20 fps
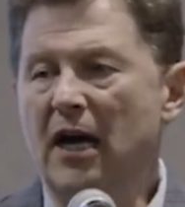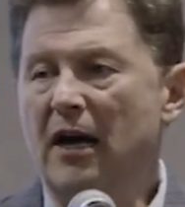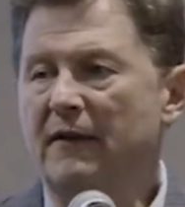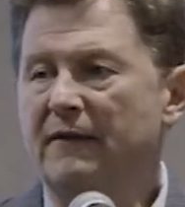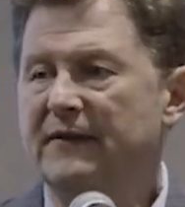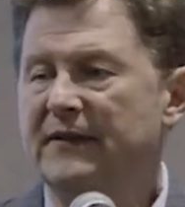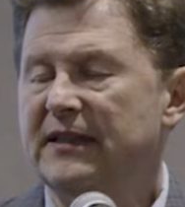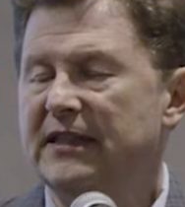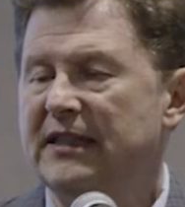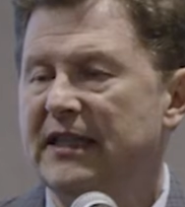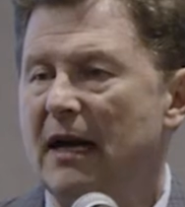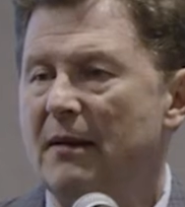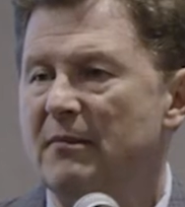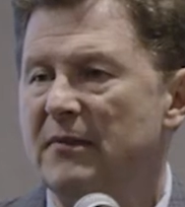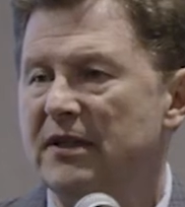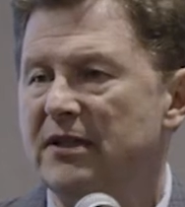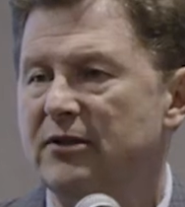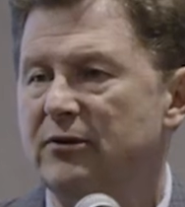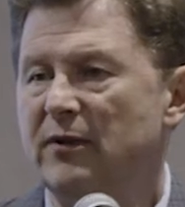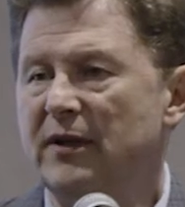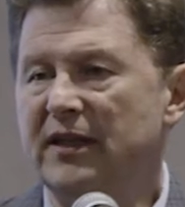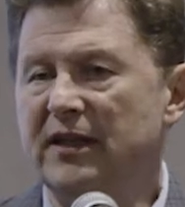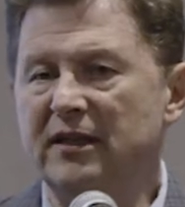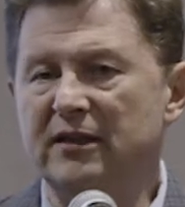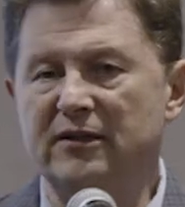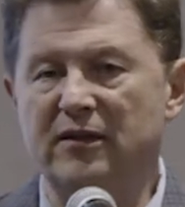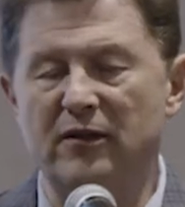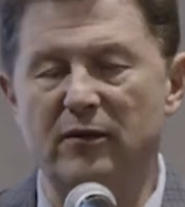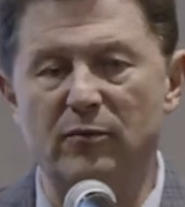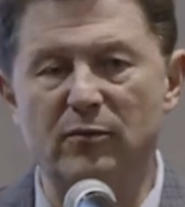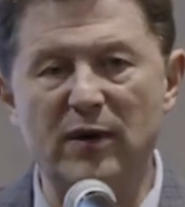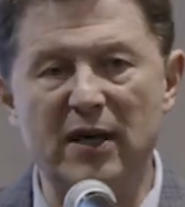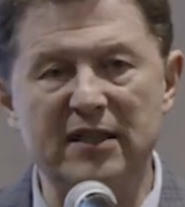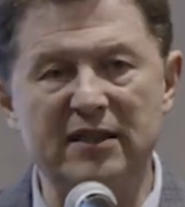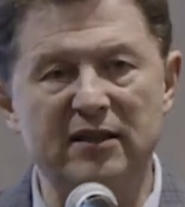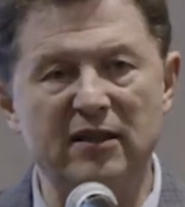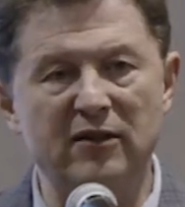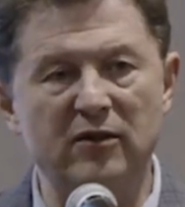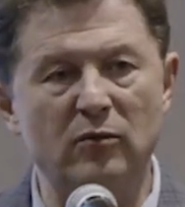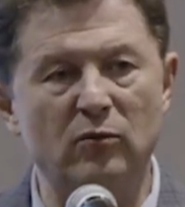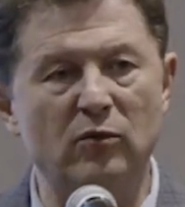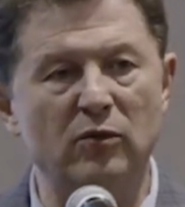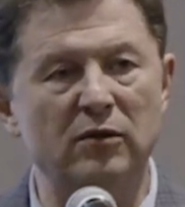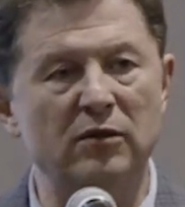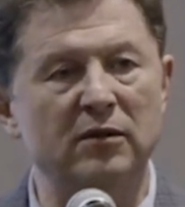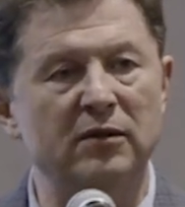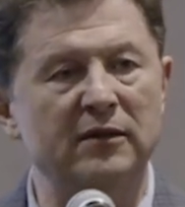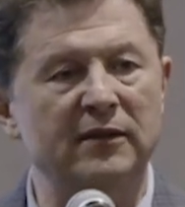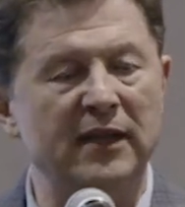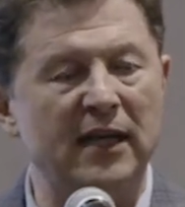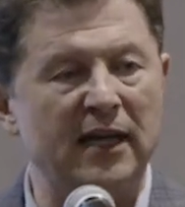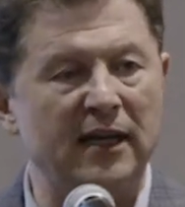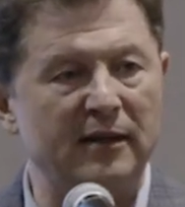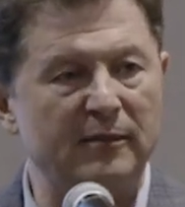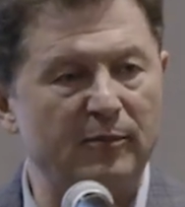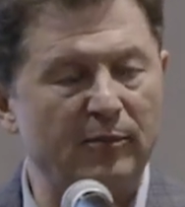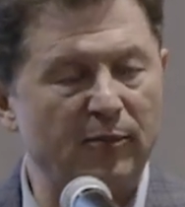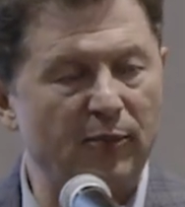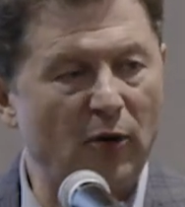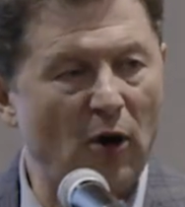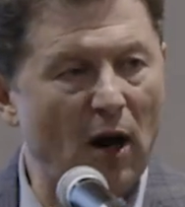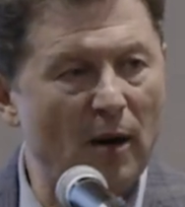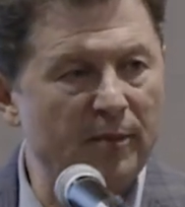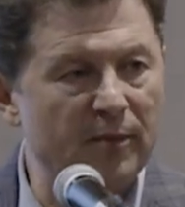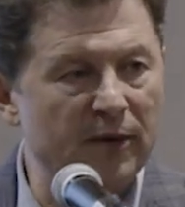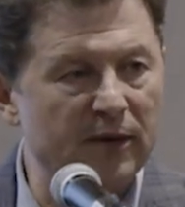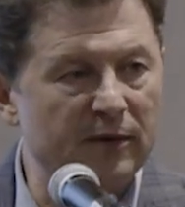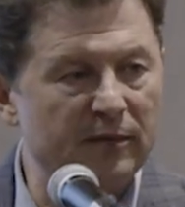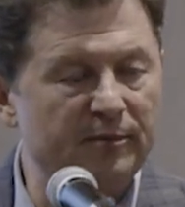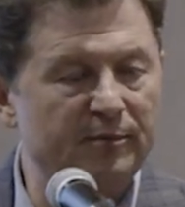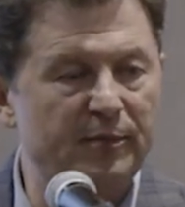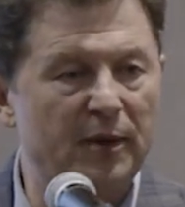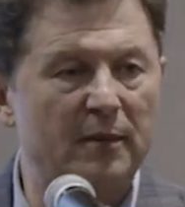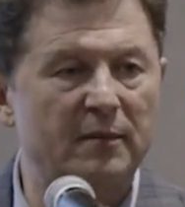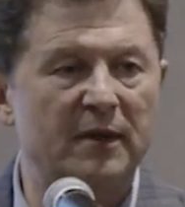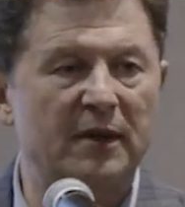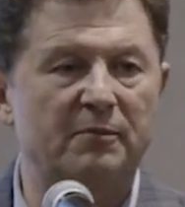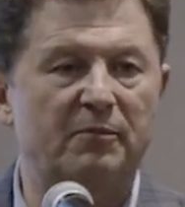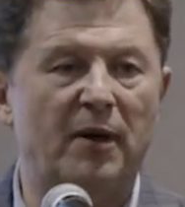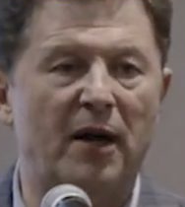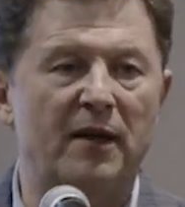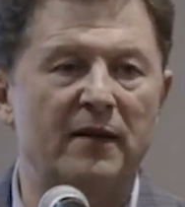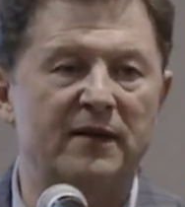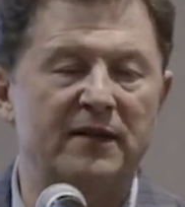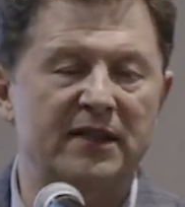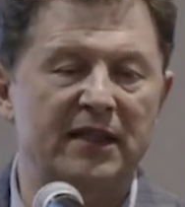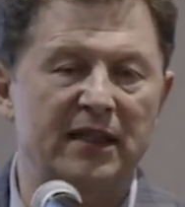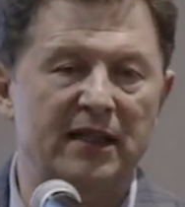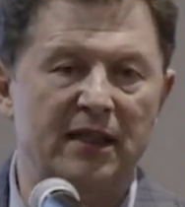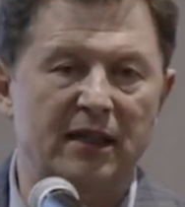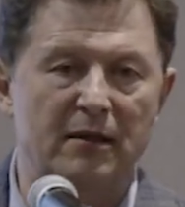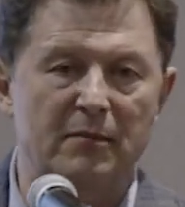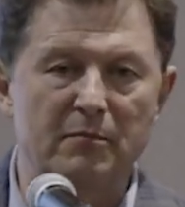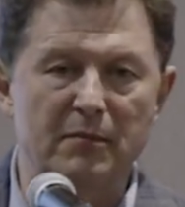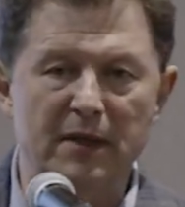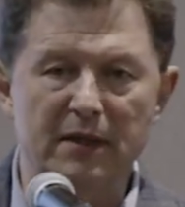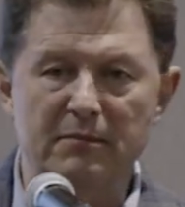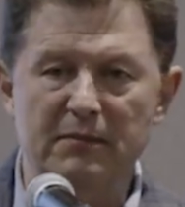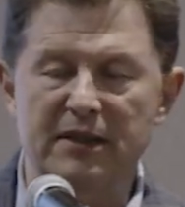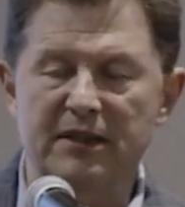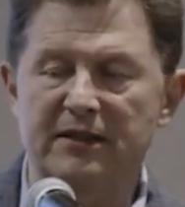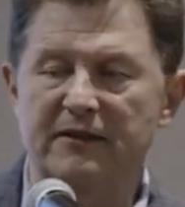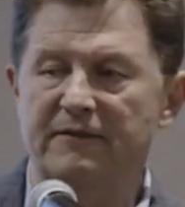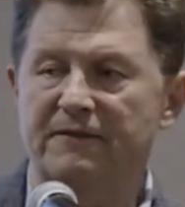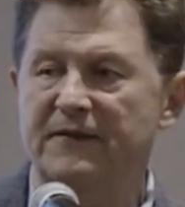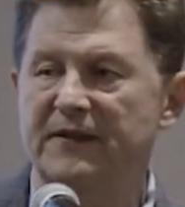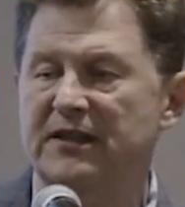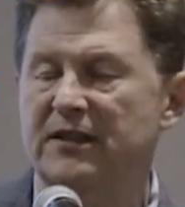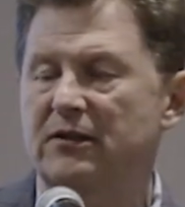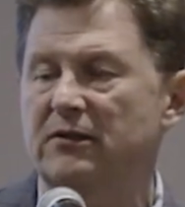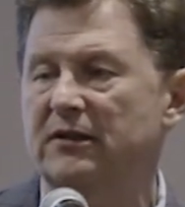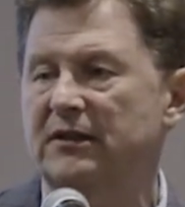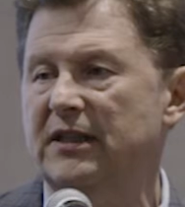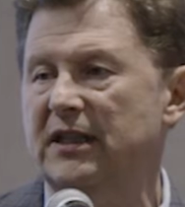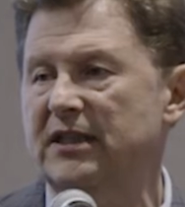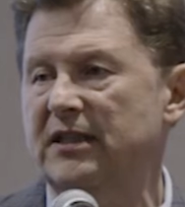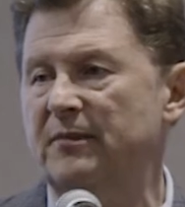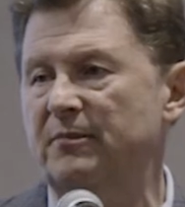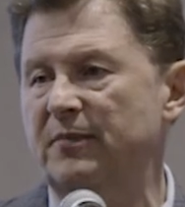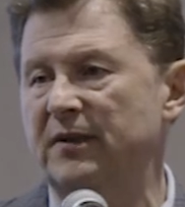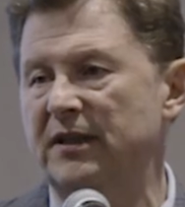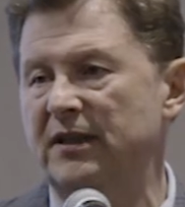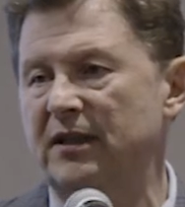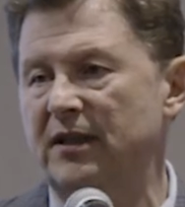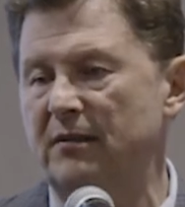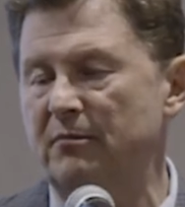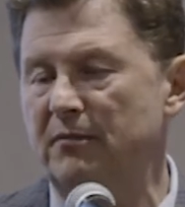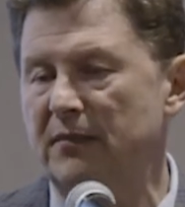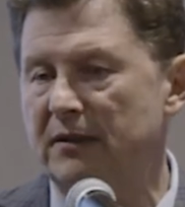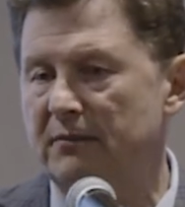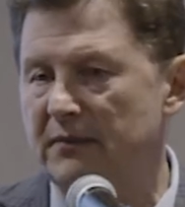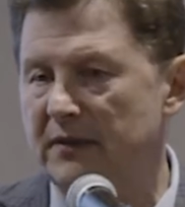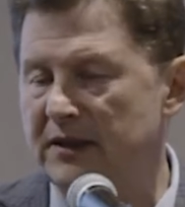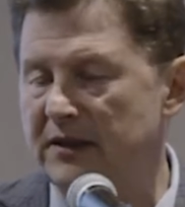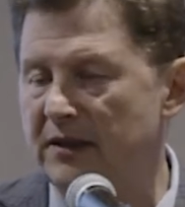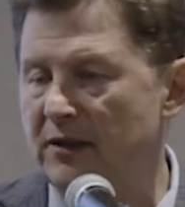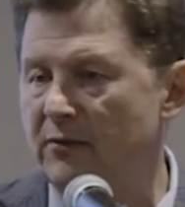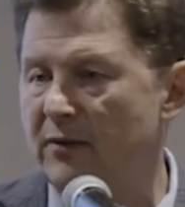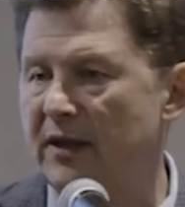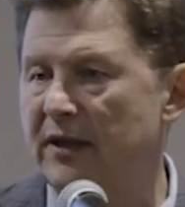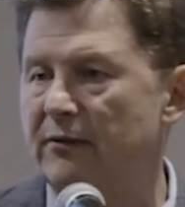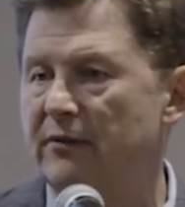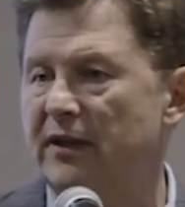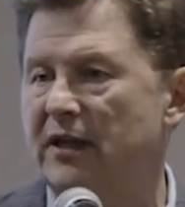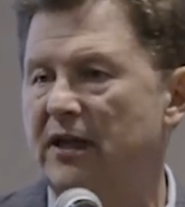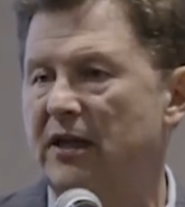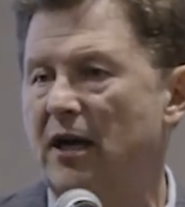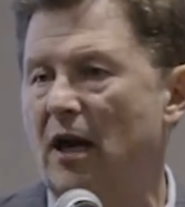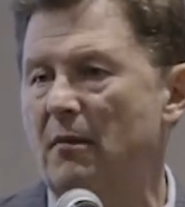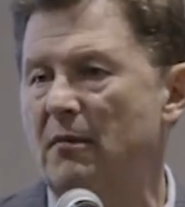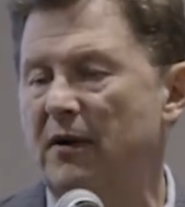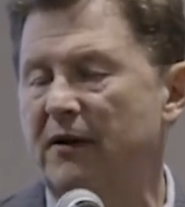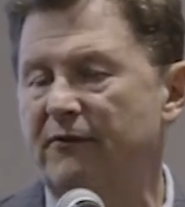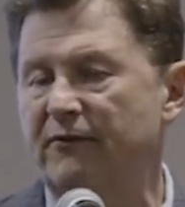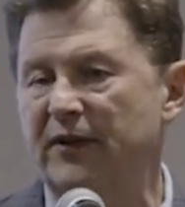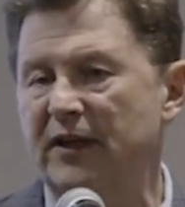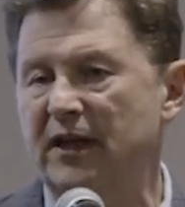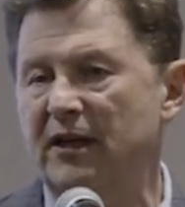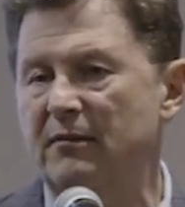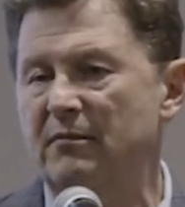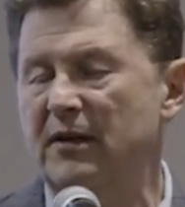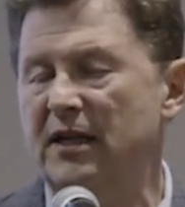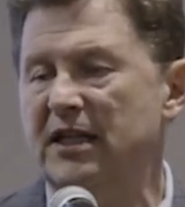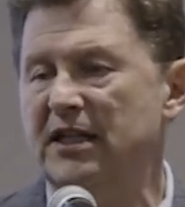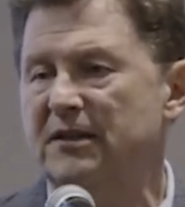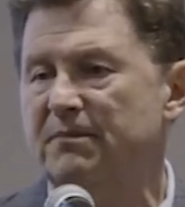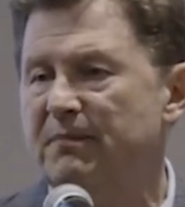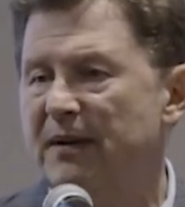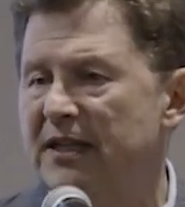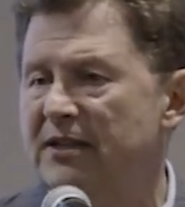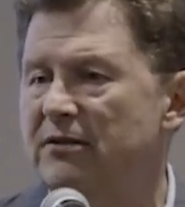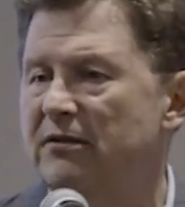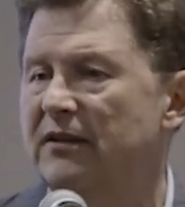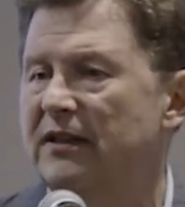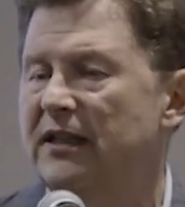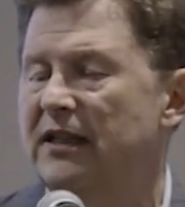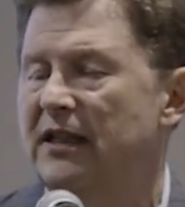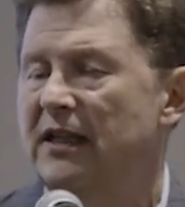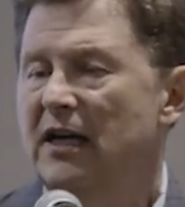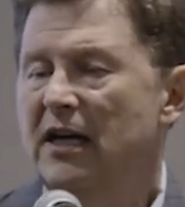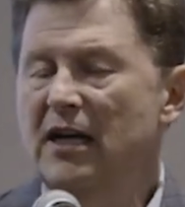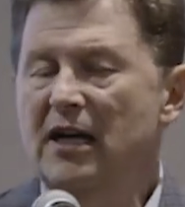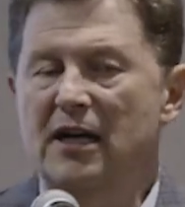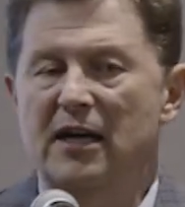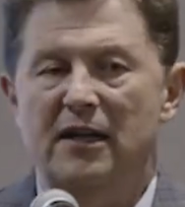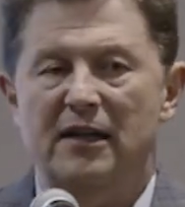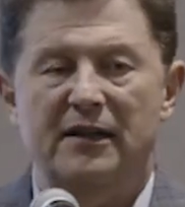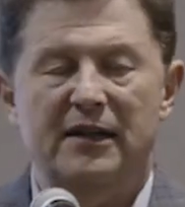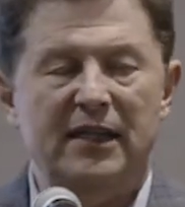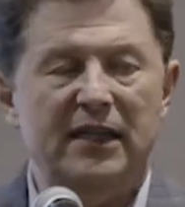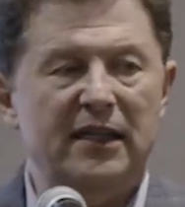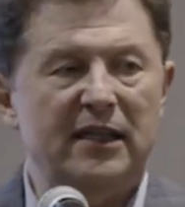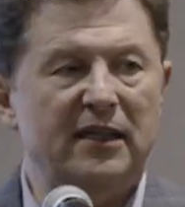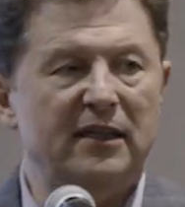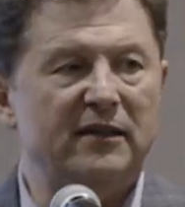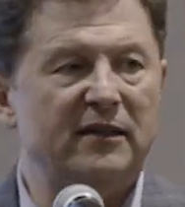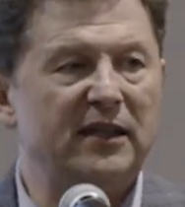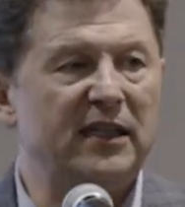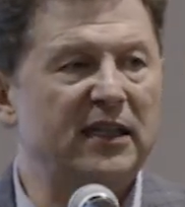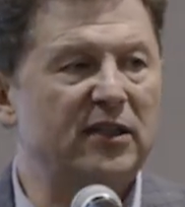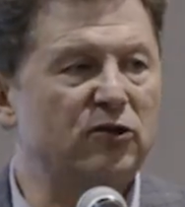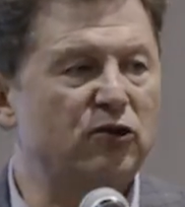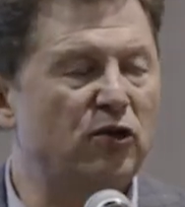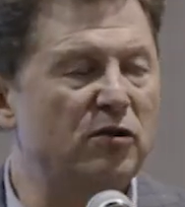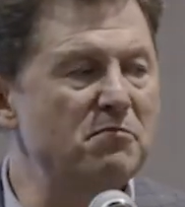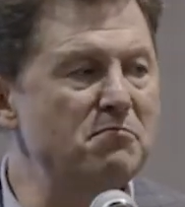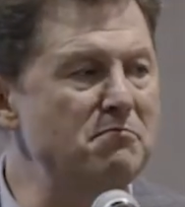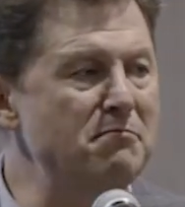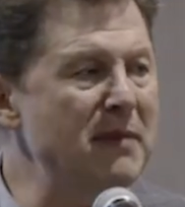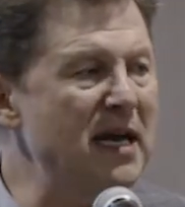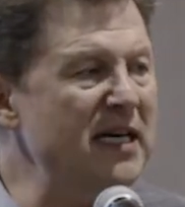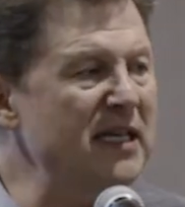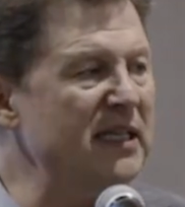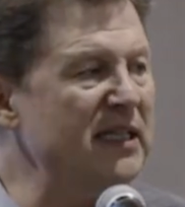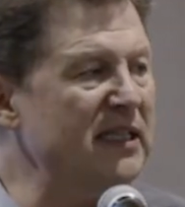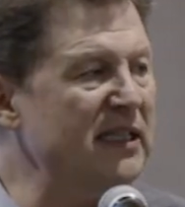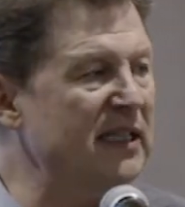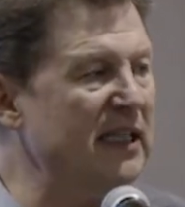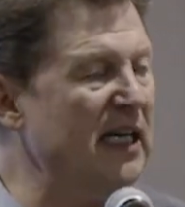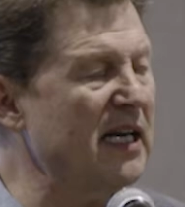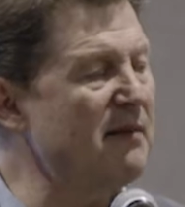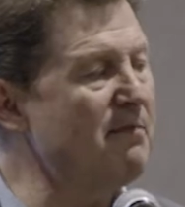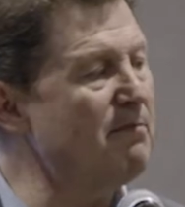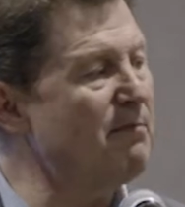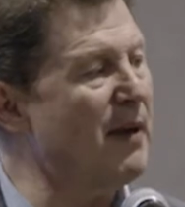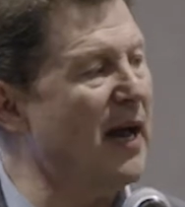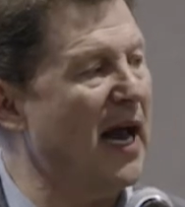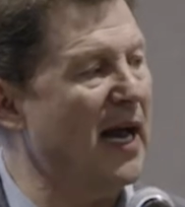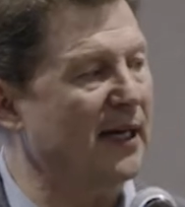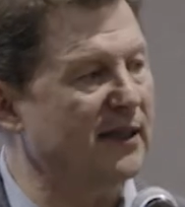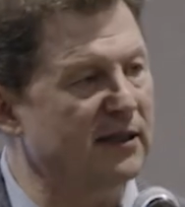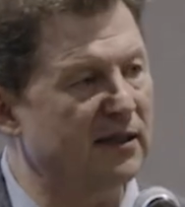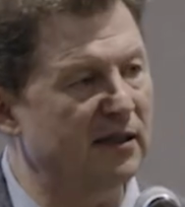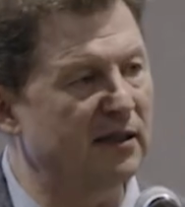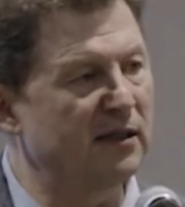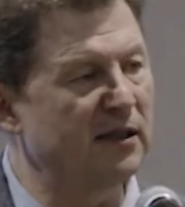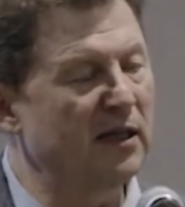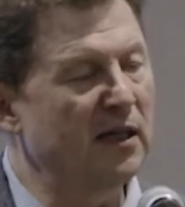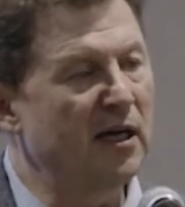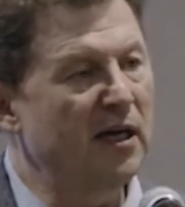of demonstrating to the rest of the world that proper public policy, commitment to fiscal discipline, commitment to greater economic freedom, and especially the tremendous impact